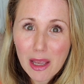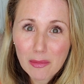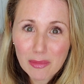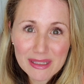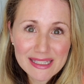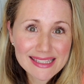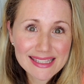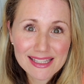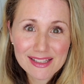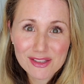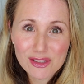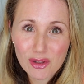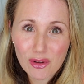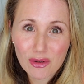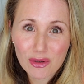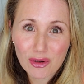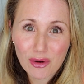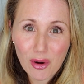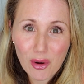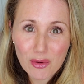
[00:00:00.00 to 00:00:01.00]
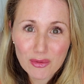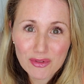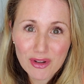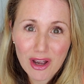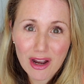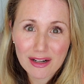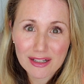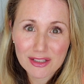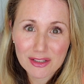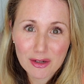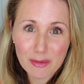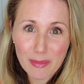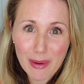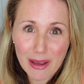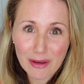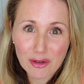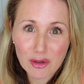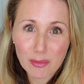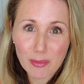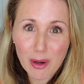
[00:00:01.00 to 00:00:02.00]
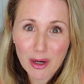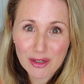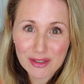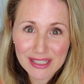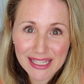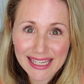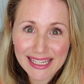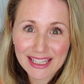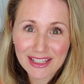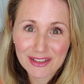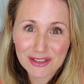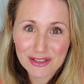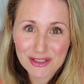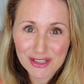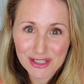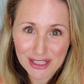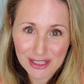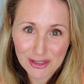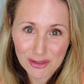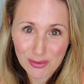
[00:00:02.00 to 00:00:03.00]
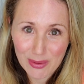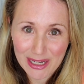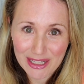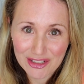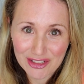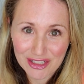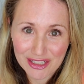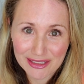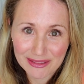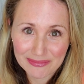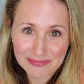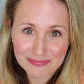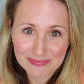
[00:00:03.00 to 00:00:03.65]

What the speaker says: please consult your own doctor about your particular situation.